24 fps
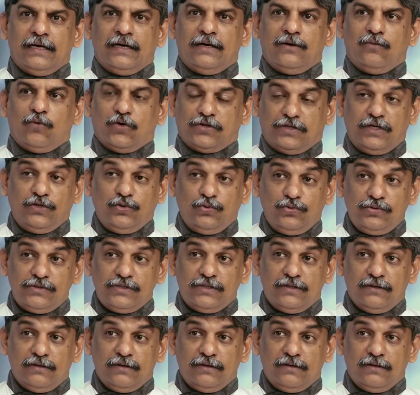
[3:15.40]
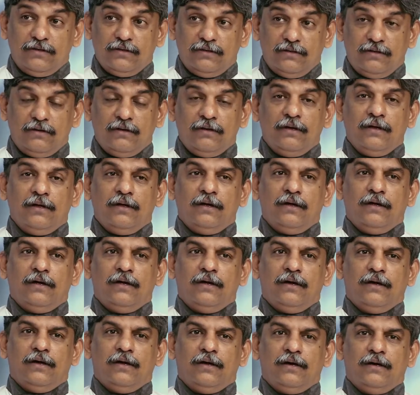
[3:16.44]
What they use?
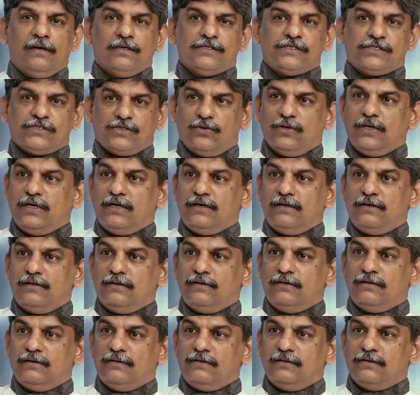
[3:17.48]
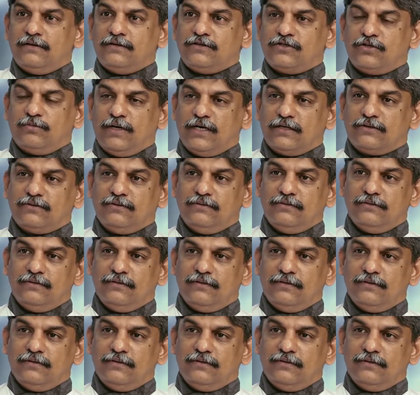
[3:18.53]
Soya, tomato.